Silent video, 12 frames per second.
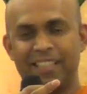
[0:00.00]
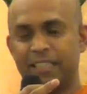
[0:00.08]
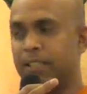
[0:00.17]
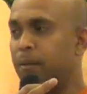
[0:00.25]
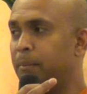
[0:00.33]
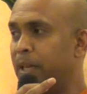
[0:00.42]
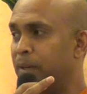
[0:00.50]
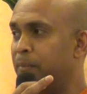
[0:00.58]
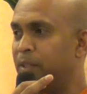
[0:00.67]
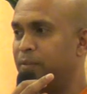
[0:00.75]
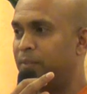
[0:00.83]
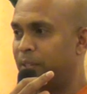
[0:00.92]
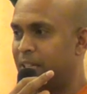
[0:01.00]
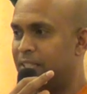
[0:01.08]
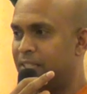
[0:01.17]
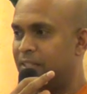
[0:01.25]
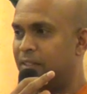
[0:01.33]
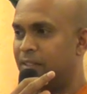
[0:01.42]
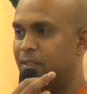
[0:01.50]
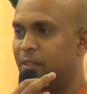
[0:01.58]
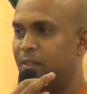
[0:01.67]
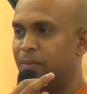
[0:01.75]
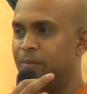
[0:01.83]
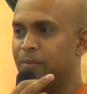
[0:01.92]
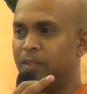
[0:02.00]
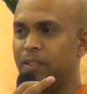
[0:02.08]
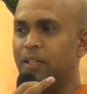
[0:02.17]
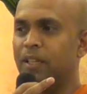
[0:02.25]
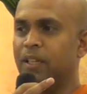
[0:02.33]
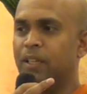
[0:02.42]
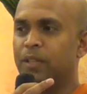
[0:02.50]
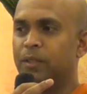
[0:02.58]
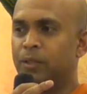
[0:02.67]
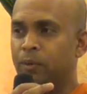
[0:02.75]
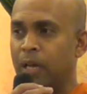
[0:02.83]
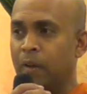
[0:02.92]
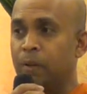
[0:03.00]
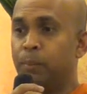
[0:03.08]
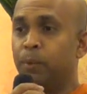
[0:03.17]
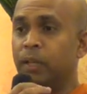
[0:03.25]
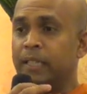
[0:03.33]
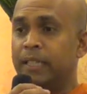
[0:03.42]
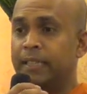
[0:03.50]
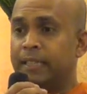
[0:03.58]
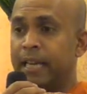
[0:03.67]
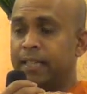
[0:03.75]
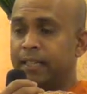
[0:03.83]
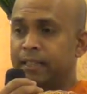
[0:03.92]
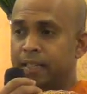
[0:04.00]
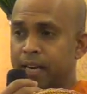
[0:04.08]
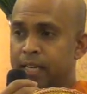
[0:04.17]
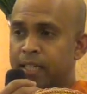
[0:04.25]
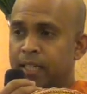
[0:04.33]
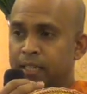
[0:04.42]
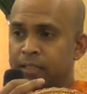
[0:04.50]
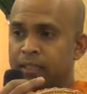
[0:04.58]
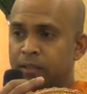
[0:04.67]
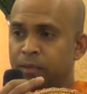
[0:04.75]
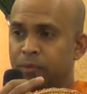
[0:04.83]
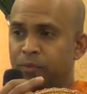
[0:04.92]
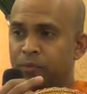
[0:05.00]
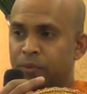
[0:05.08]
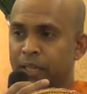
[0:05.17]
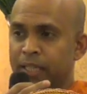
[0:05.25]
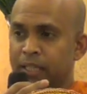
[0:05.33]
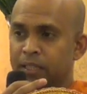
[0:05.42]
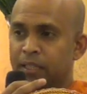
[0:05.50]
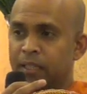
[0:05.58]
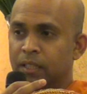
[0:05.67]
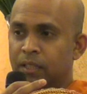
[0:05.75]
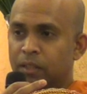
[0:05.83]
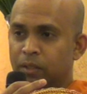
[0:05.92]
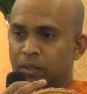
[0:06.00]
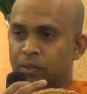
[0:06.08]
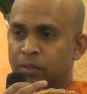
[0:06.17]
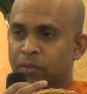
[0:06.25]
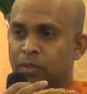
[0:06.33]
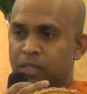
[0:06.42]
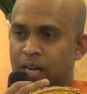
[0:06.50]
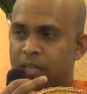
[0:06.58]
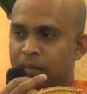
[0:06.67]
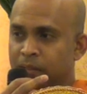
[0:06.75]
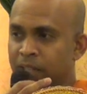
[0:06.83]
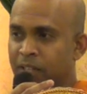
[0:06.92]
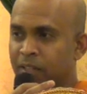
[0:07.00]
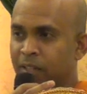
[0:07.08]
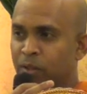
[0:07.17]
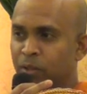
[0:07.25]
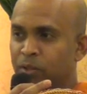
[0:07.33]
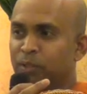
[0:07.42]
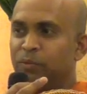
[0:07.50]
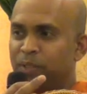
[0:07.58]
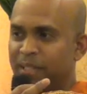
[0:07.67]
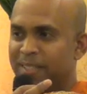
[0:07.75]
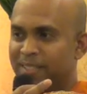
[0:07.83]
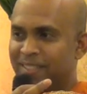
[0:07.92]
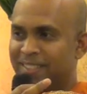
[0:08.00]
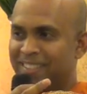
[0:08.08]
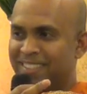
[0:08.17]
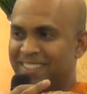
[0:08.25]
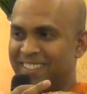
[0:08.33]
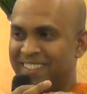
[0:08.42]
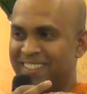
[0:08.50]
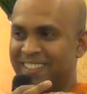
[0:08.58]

Some animals freeze also. So our body is getting ready either to fight or to run away or to freeze.